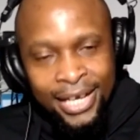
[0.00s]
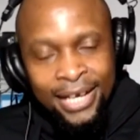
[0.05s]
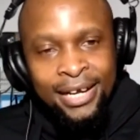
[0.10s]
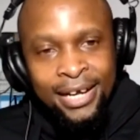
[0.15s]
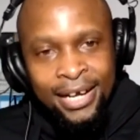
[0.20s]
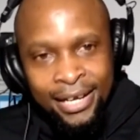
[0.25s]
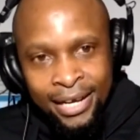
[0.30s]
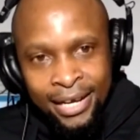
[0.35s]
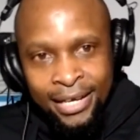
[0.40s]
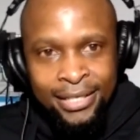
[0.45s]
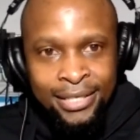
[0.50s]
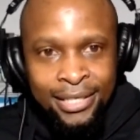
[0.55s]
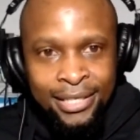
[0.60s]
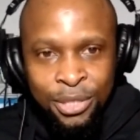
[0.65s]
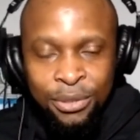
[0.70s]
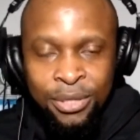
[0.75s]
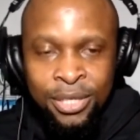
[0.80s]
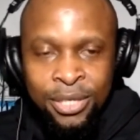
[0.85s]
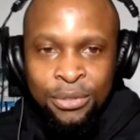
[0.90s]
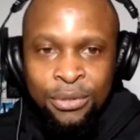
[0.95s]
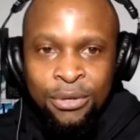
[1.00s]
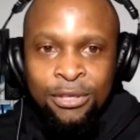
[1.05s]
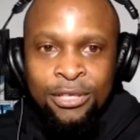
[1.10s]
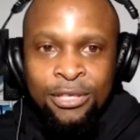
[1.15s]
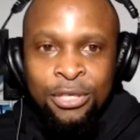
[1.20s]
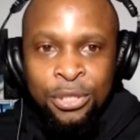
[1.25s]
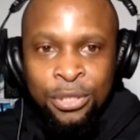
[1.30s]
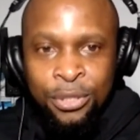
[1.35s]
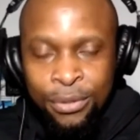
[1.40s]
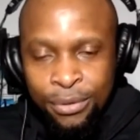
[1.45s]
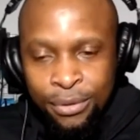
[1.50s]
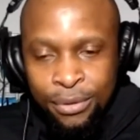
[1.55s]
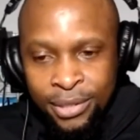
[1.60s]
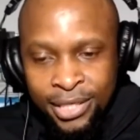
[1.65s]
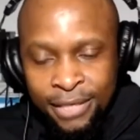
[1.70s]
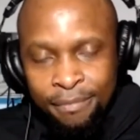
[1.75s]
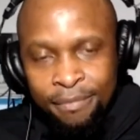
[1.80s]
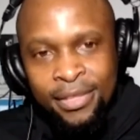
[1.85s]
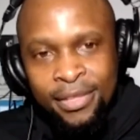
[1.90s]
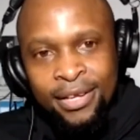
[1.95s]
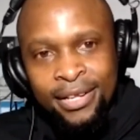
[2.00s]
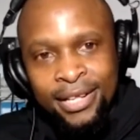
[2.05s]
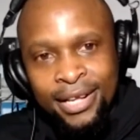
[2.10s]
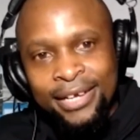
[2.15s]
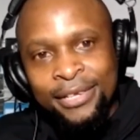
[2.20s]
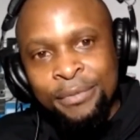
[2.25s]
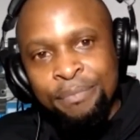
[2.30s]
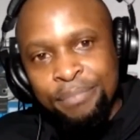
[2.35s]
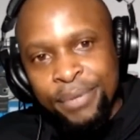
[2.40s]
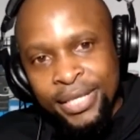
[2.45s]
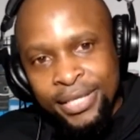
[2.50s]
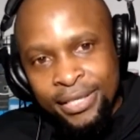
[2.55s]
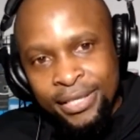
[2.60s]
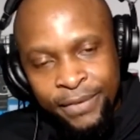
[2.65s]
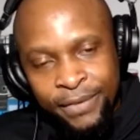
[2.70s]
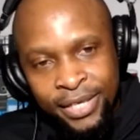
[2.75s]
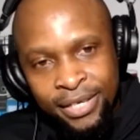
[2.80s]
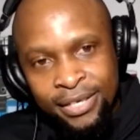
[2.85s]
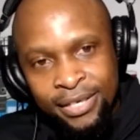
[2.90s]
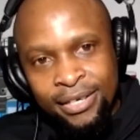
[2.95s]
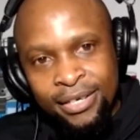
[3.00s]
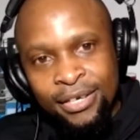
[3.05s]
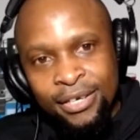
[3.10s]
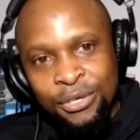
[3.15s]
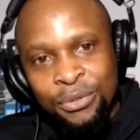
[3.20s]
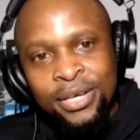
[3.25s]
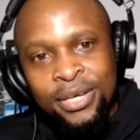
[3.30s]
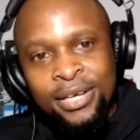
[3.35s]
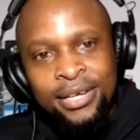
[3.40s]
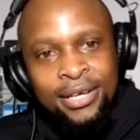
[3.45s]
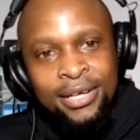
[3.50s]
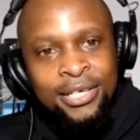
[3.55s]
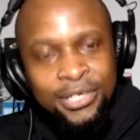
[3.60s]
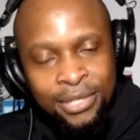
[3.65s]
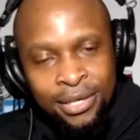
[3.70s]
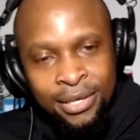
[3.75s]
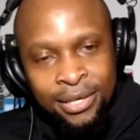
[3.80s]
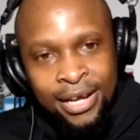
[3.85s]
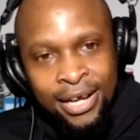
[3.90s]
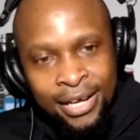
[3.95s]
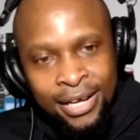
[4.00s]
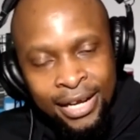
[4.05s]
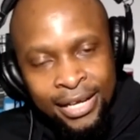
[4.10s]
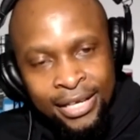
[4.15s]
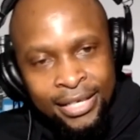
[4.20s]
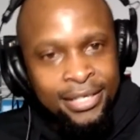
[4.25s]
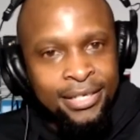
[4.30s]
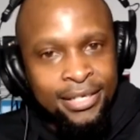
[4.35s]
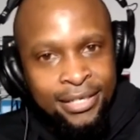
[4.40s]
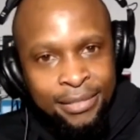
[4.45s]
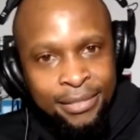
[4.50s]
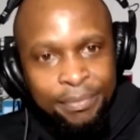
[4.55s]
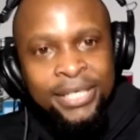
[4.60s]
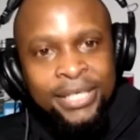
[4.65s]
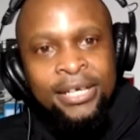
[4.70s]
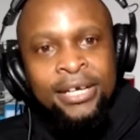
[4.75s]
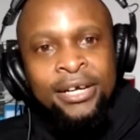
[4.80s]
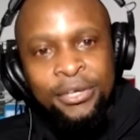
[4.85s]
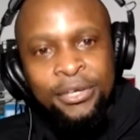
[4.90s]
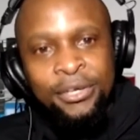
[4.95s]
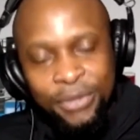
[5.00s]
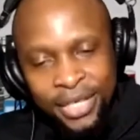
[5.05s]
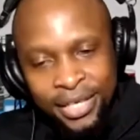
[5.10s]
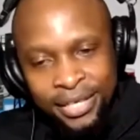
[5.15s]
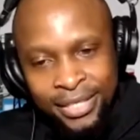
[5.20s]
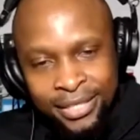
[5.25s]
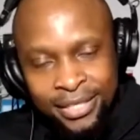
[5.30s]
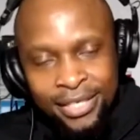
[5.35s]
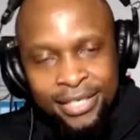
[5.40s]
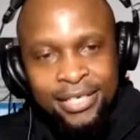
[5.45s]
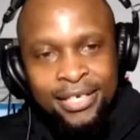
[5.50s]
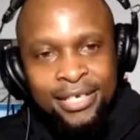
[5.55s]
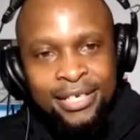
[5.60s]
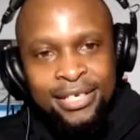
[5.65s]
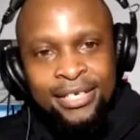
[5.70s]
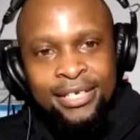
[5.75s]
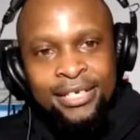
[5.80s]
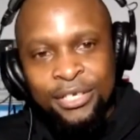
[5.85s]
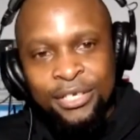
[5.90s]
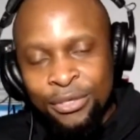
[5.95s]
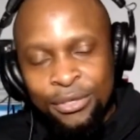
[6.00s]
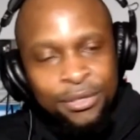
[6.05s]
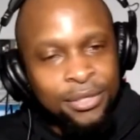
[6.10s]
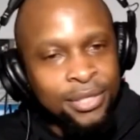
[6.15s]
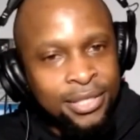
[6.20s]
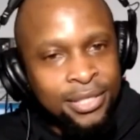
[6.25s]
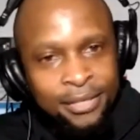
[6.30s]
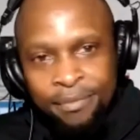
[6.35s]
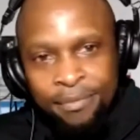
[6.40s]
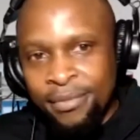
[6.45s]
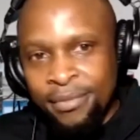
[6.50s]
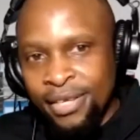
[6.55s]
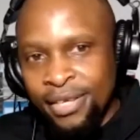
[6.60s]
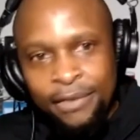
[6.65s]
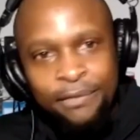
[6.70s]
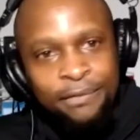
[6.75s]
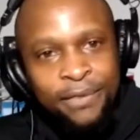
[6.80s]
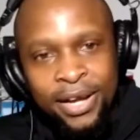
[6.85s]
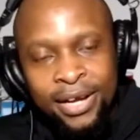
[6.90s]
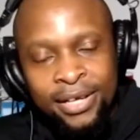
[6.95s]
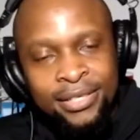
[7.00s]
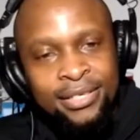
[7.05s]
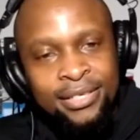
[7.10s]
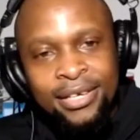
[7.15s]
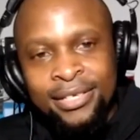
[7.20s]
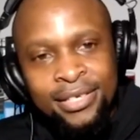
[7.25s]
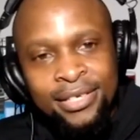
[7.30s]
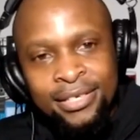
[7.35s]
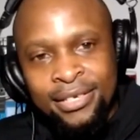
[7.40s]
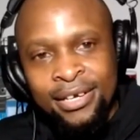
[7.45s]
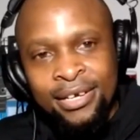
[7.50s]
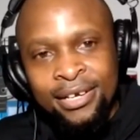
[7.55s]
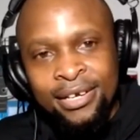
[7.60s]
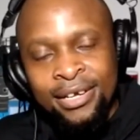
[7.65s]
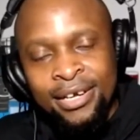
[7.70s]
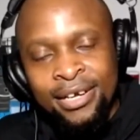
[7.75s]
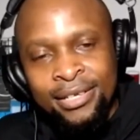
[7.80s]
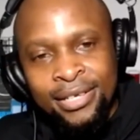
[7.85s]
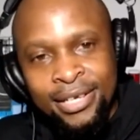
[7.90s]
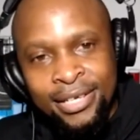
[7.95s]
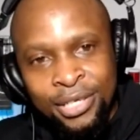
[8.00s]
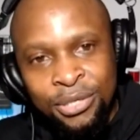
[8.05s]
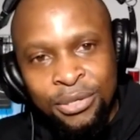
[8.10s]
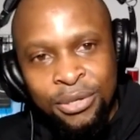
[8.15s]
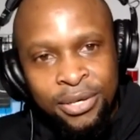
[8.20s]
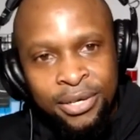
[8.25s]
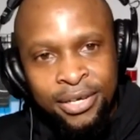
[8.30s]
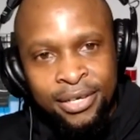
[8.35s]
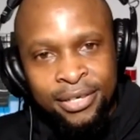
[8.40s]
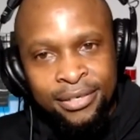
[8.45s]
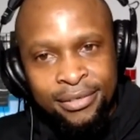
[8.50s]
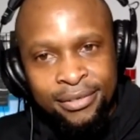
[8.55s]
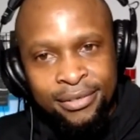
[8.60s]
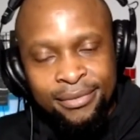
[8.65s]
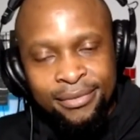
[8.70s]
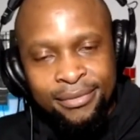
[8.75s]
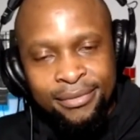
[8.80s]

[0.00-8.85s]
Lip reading: data analysis. So it's got the tools that are specific to industrial analytics, but you can certainly use Influx as a historian.